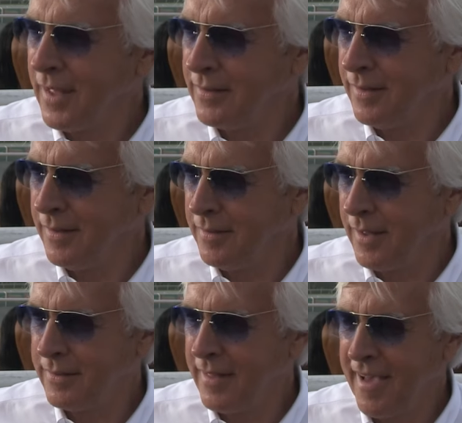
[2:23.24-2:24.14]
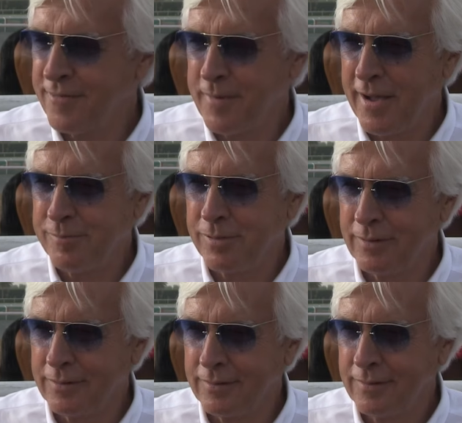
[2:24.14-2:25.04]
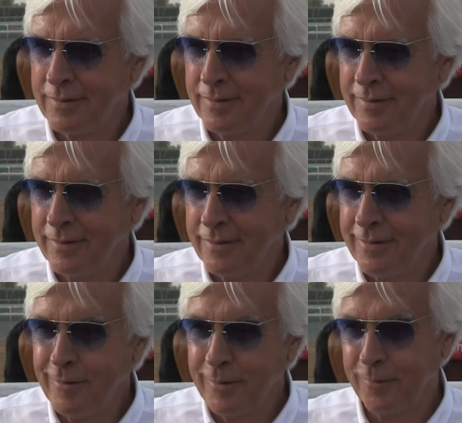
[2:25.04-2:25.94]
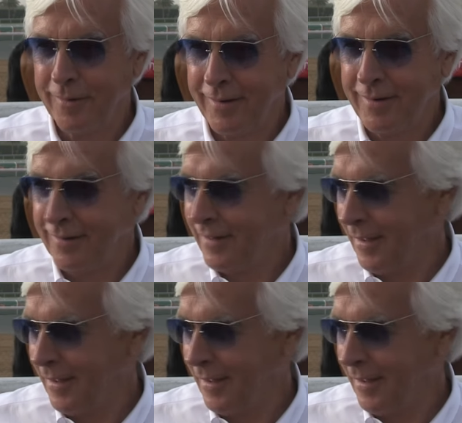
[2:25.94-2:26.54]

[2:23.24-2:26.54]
at the half-mile pole. You were worried.